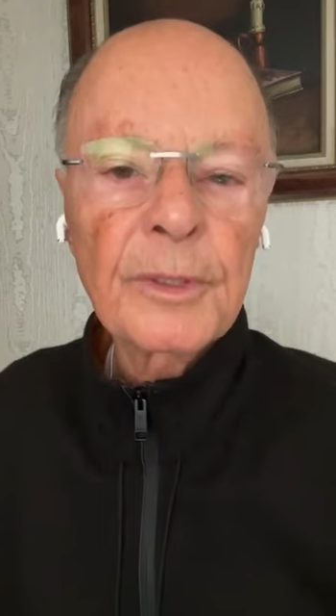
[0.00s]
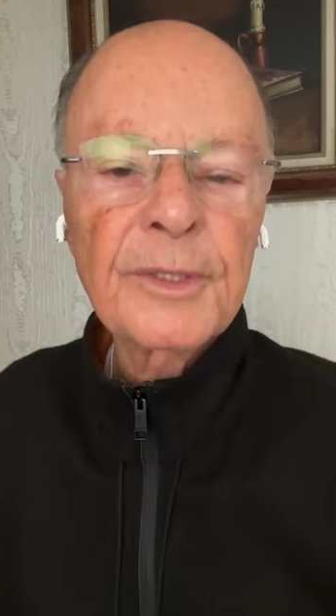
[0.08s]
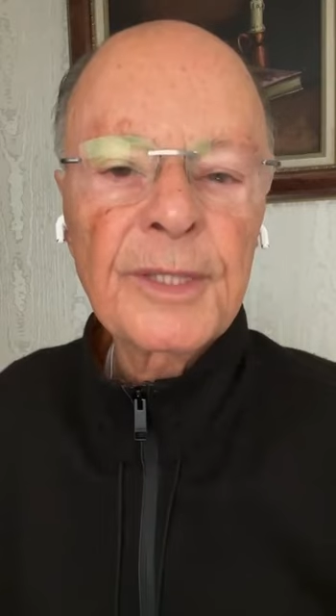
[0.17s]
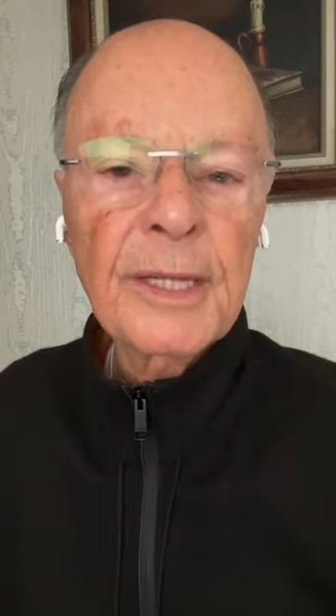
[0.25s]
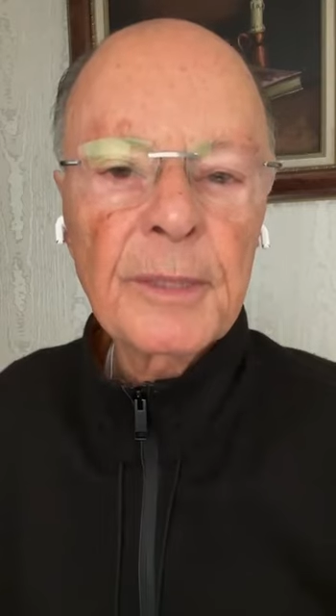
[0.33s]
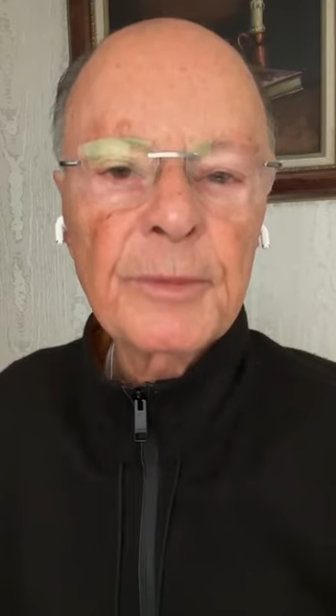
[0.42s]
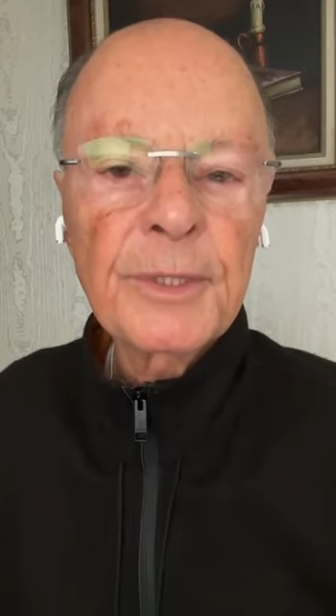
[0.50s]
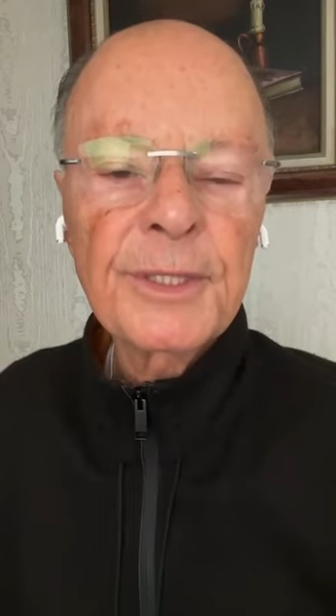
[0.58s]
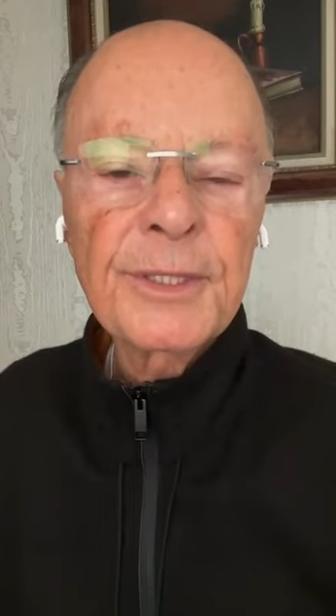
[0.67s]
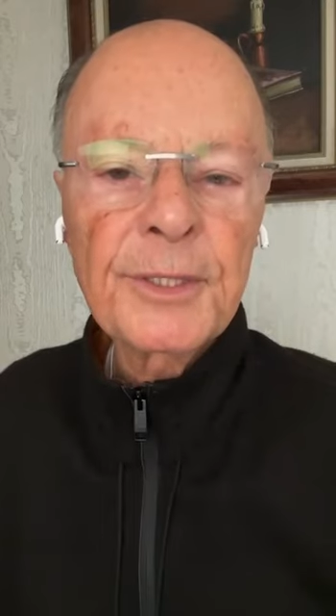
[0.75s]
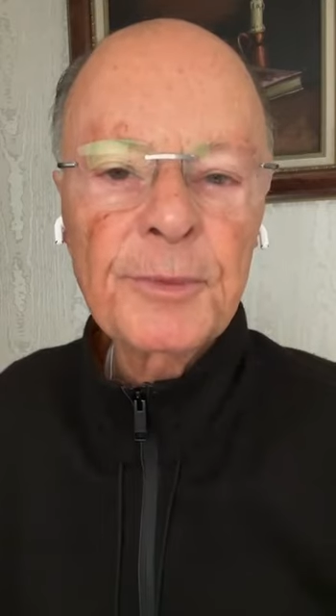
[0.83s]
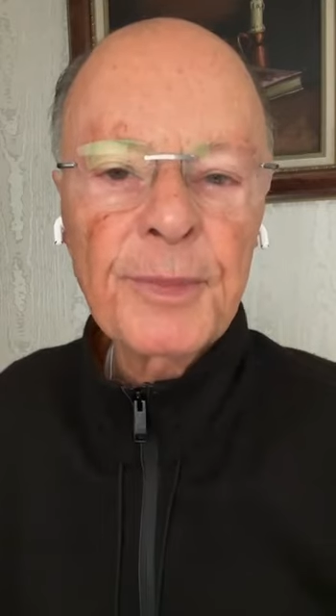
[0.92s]
We are going to
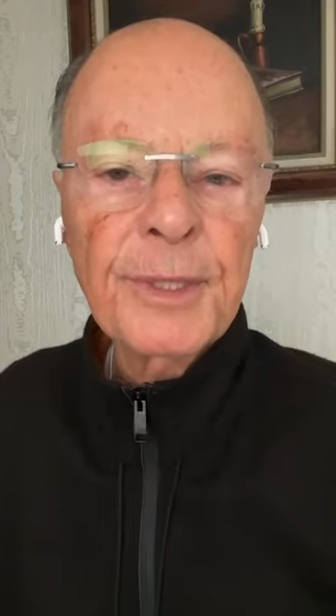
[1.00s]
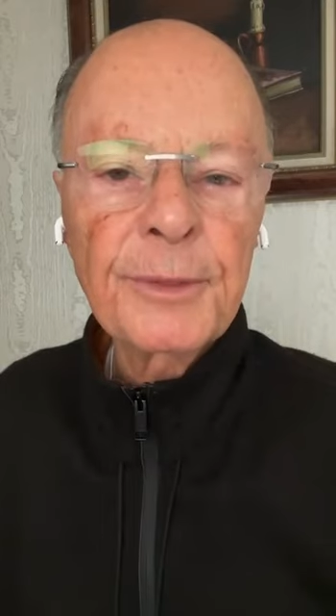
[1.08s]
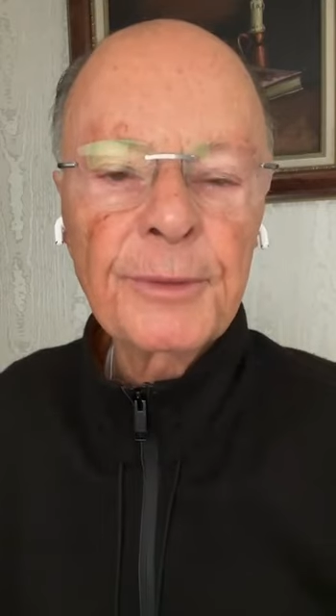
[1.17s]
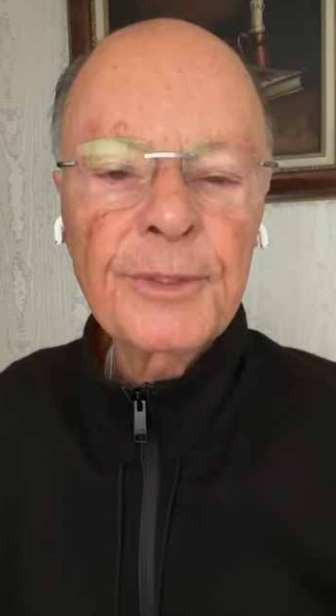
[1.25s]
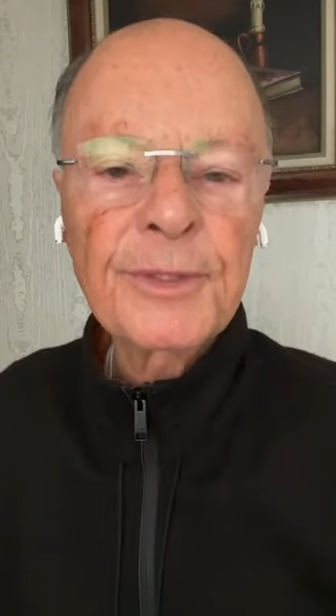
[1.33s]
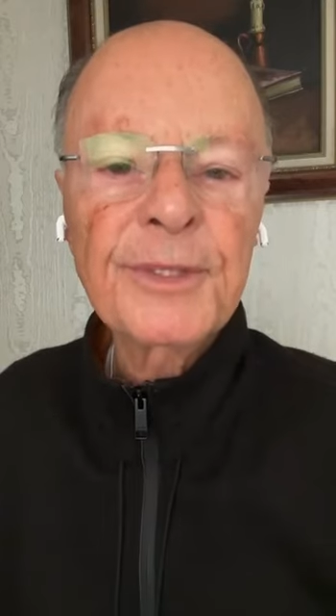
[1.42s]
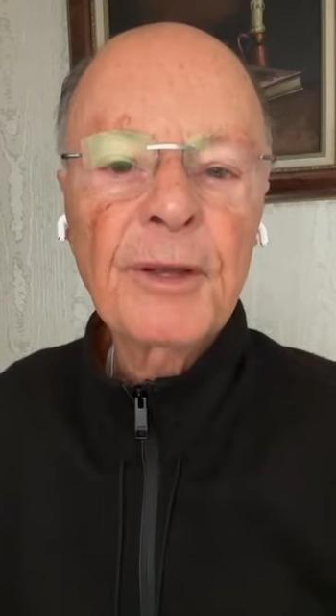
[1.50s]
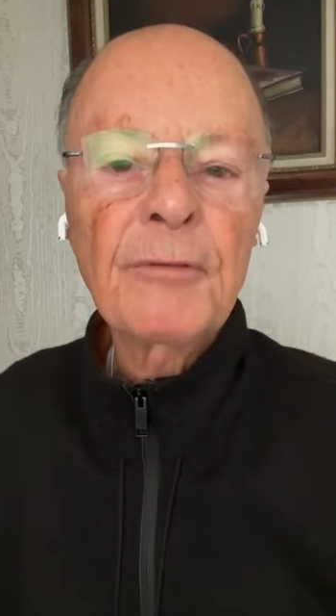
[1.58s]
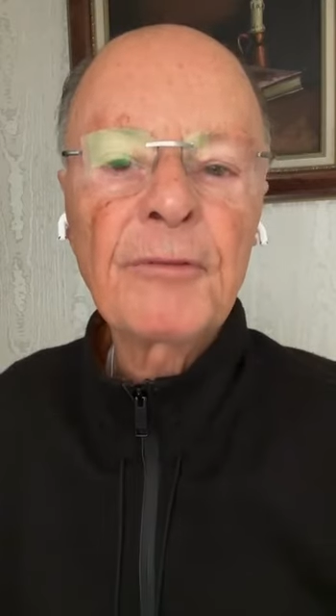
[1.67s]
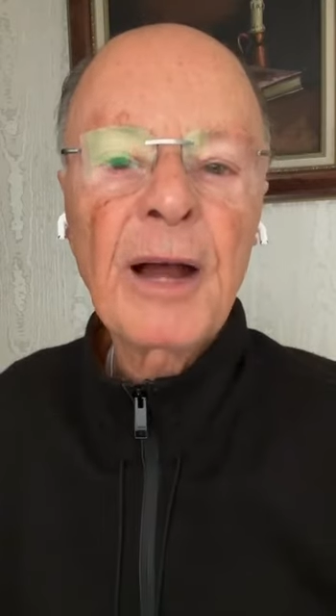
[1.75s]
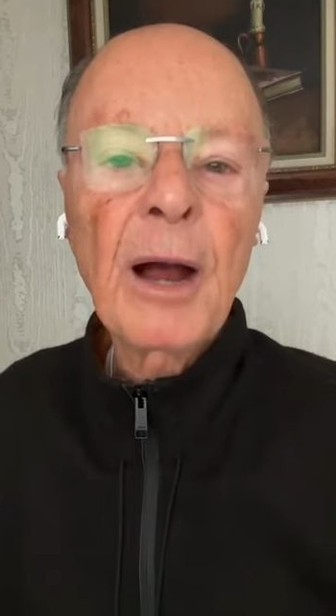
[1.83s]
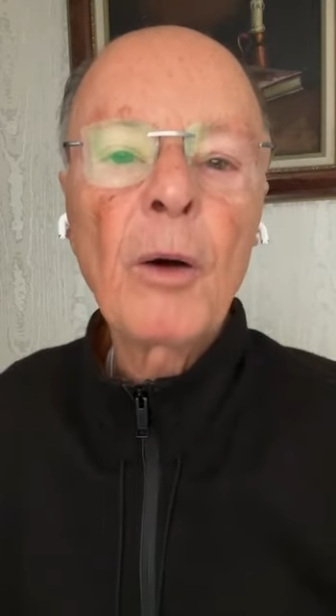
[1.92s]
be in the same
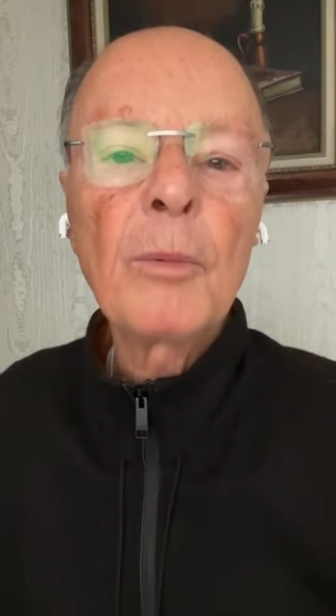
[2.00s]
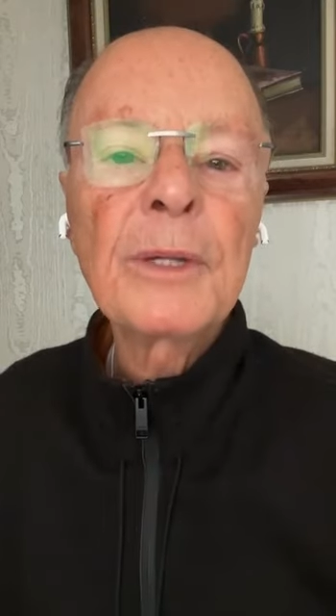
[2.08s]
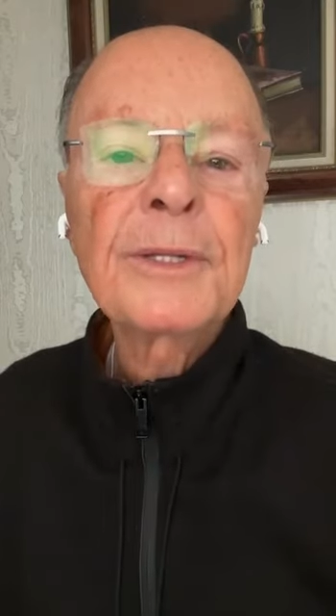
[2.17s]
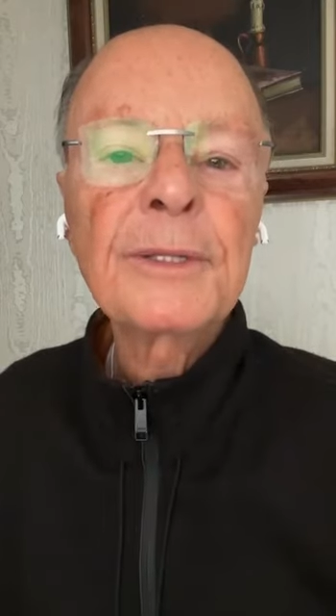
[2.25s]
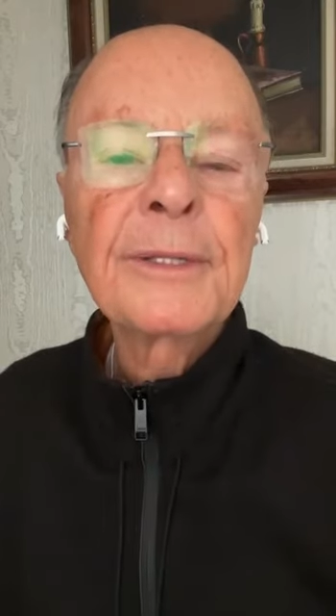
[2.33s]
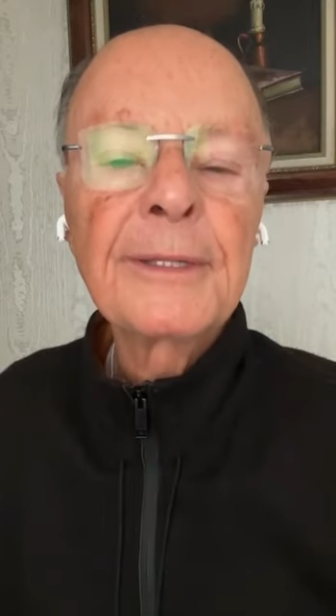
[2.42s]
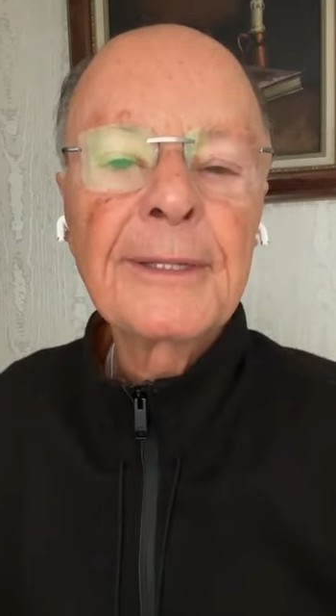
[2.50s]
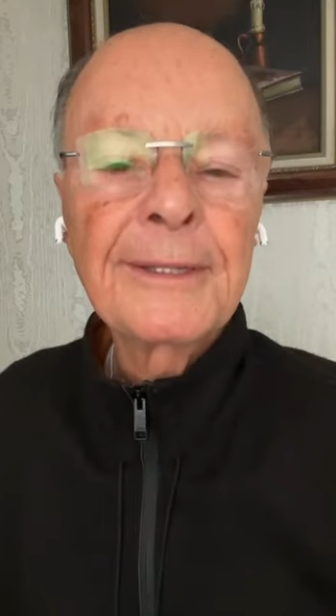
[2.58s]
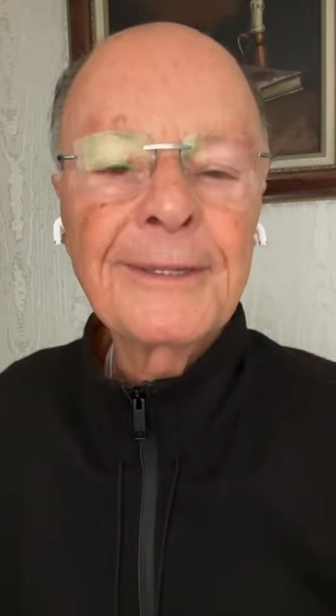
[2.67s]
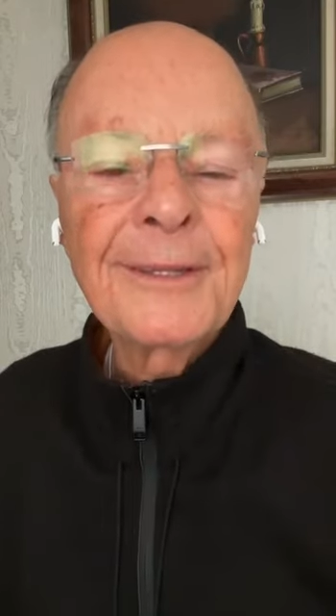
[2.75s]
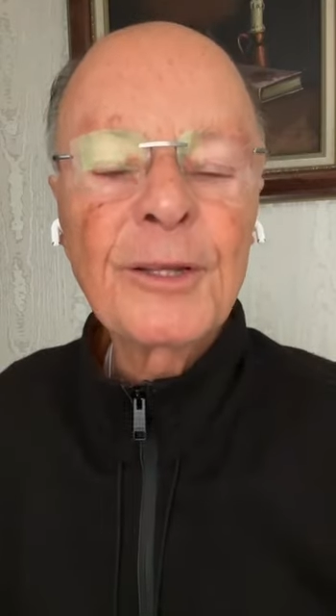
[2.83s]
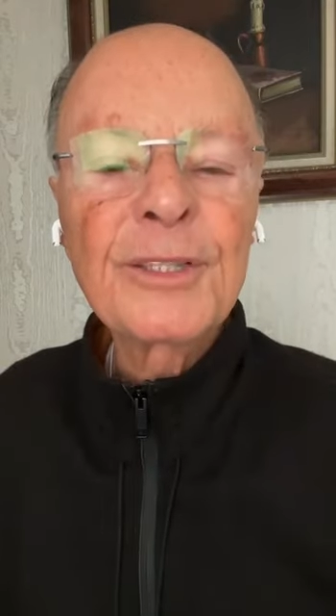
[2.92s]
spirit of saving
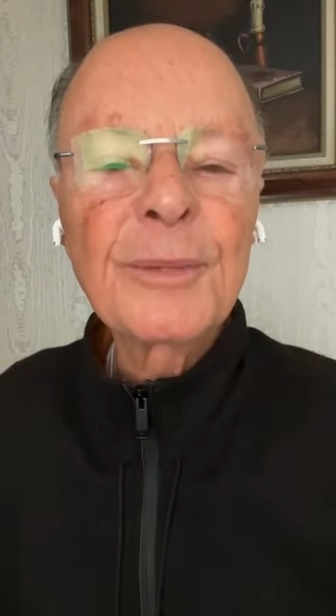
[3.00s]
souls.